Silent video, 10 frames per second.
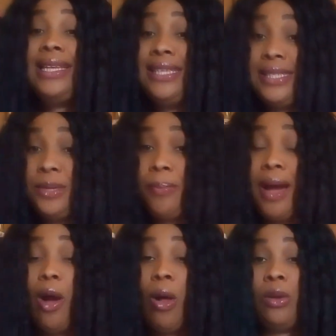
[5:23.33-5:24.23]
The
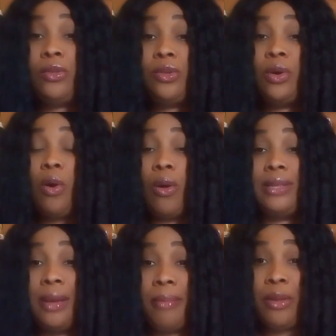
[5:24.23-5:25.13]
shipper also
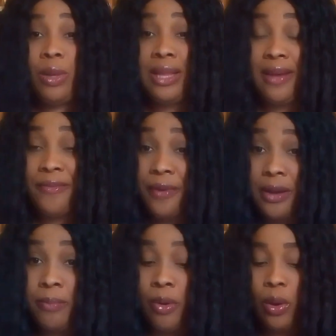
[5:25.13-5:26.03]
called Emmanuel a
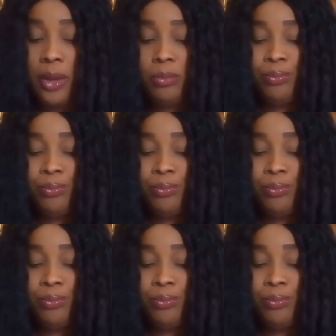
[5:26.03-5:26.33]
fuck boy.